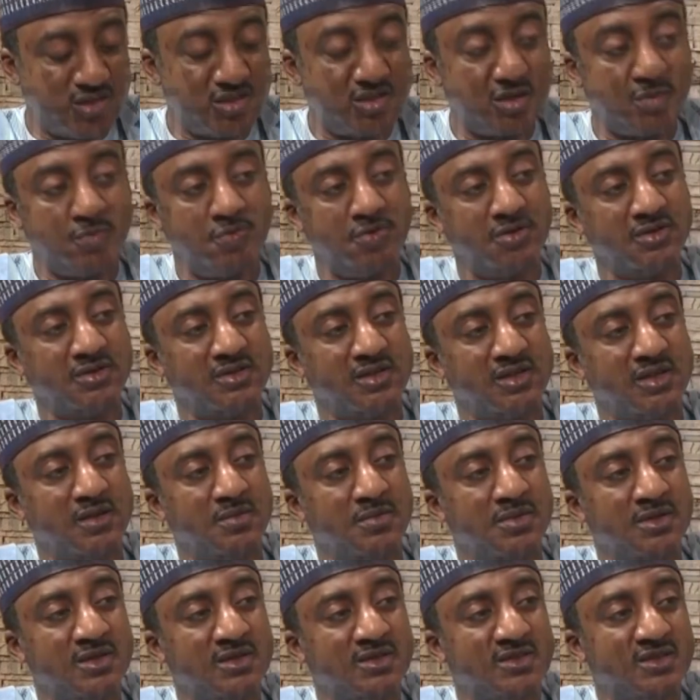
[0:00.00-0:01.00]
is appointed a
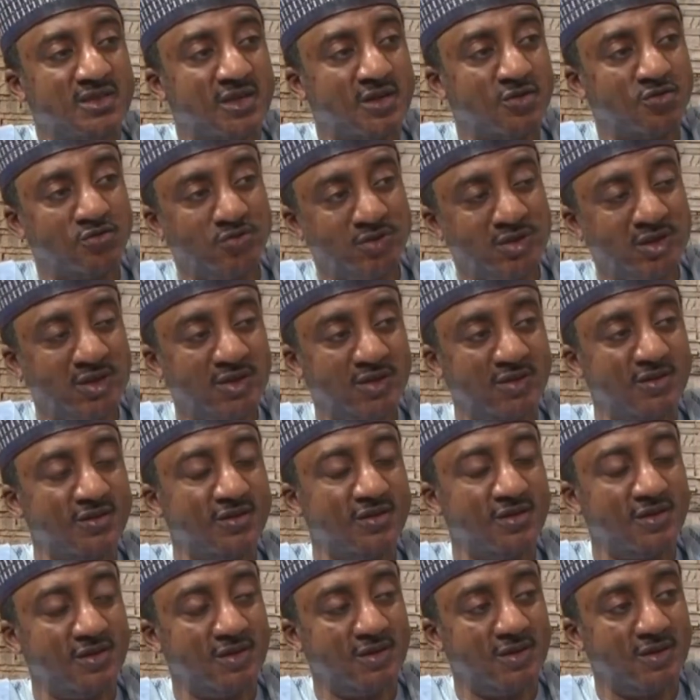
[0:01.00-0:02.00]
minister today
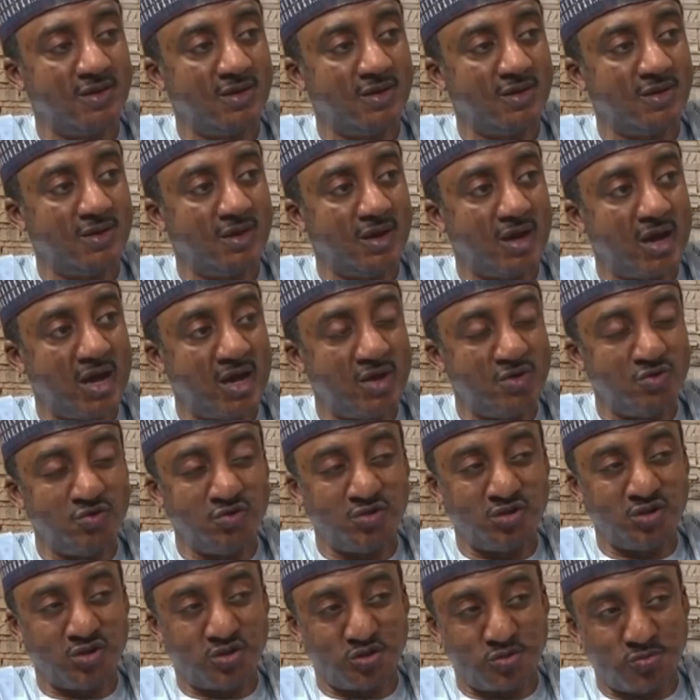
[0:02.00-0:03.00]
and
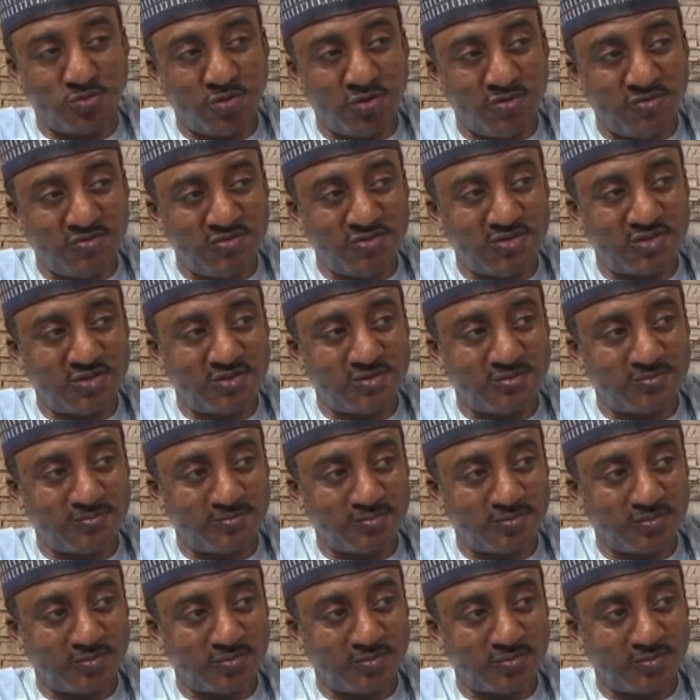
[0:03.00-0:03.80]
you resume office,